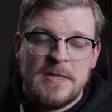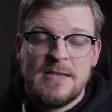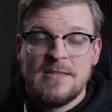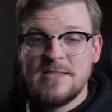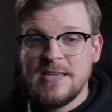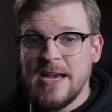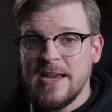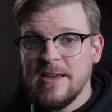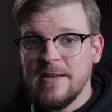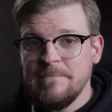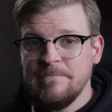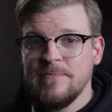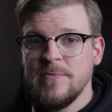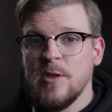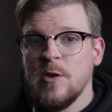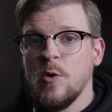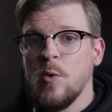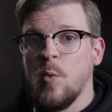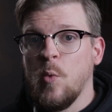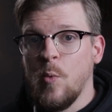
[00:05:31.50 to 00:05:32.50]
Second,
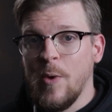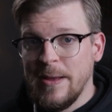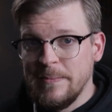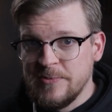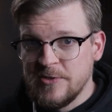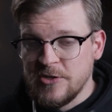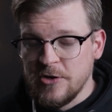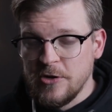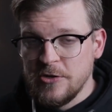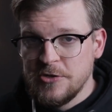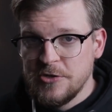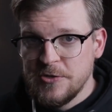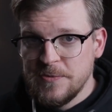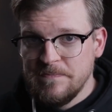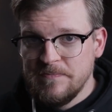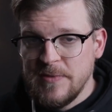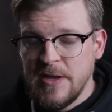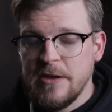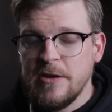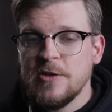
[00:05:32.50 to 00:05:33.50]
web search.
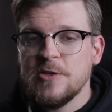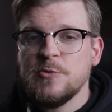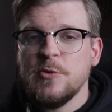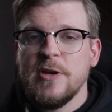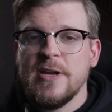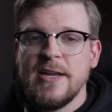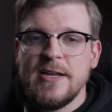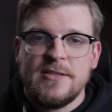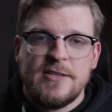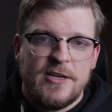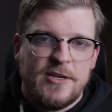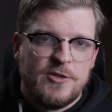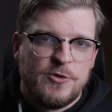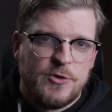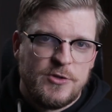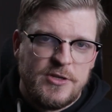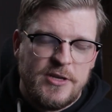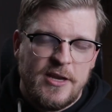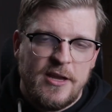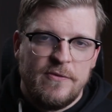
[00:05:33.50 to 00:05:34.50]
Now here's where it gets
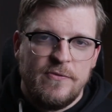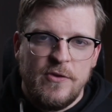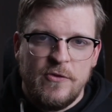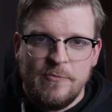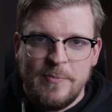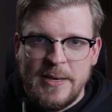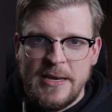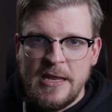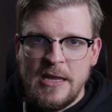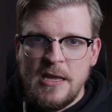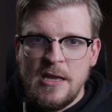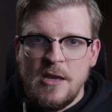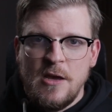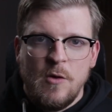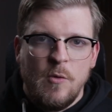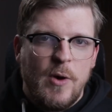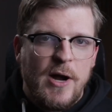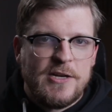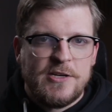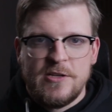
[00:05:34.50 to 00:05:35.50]
interesting. If you've been
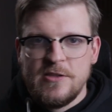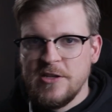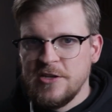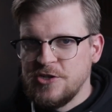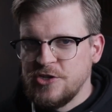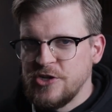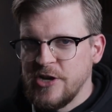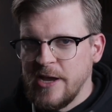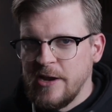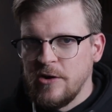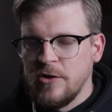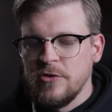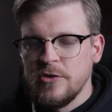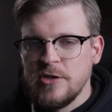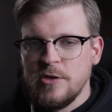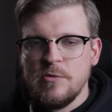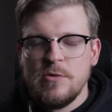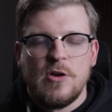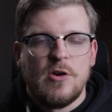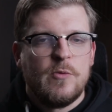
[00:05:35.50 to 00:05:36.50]
watching this channel,
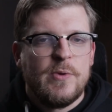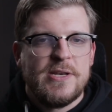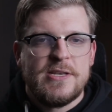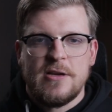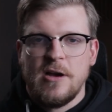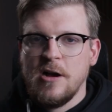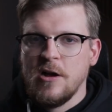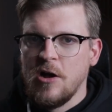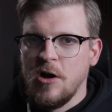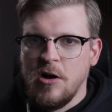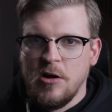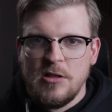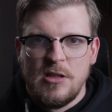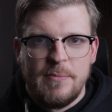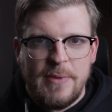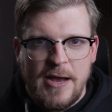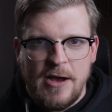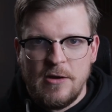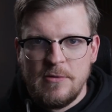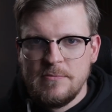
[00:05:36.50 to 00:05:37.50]
you know we talk all
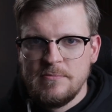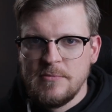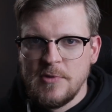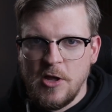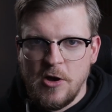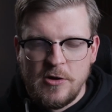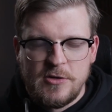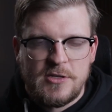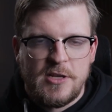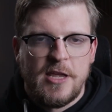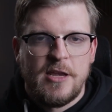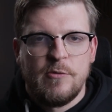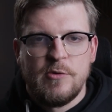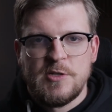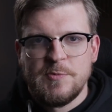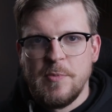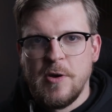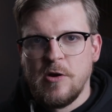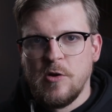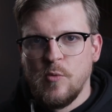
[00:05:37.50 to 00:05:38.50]
about large
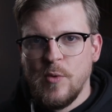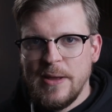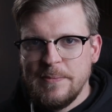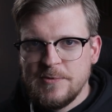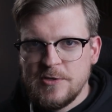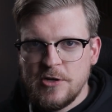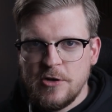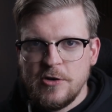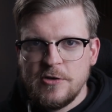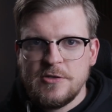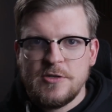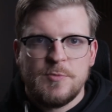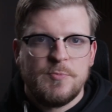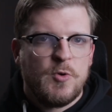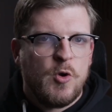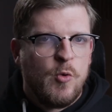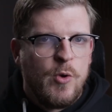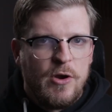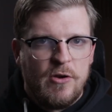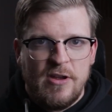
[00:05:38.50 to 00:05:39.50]
language model web search,
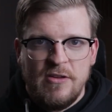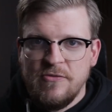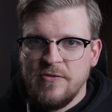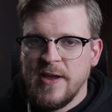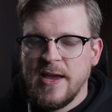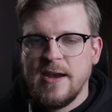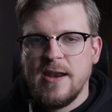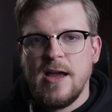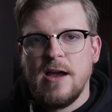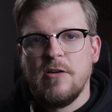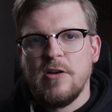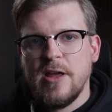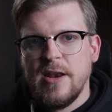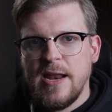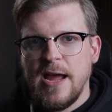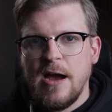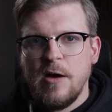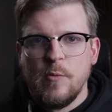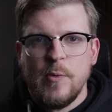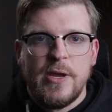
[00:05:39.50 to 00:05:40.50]
query fan out,
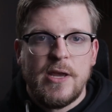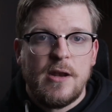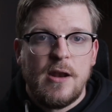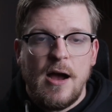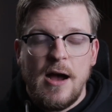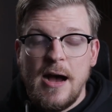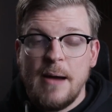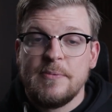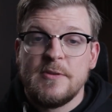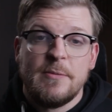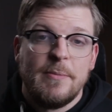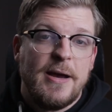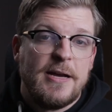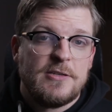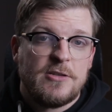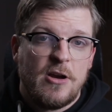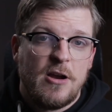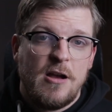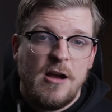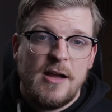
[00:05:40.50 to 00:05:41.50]
and how we can
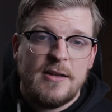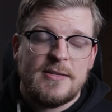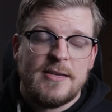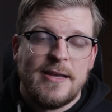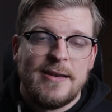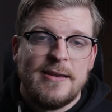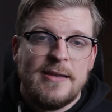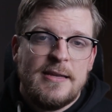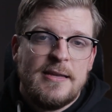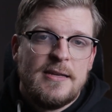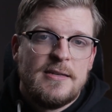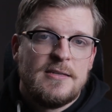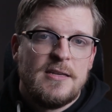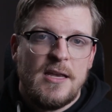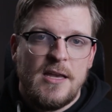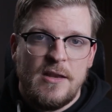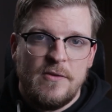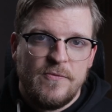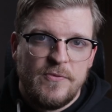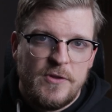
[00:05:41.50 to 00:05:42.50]
optimize our content
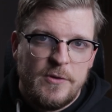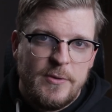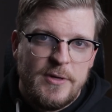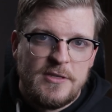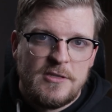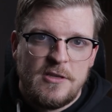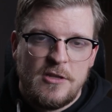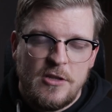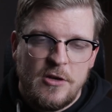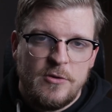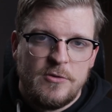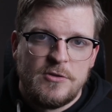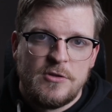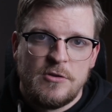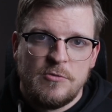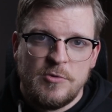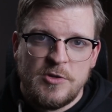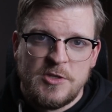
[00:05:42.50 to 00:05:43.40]
to influence those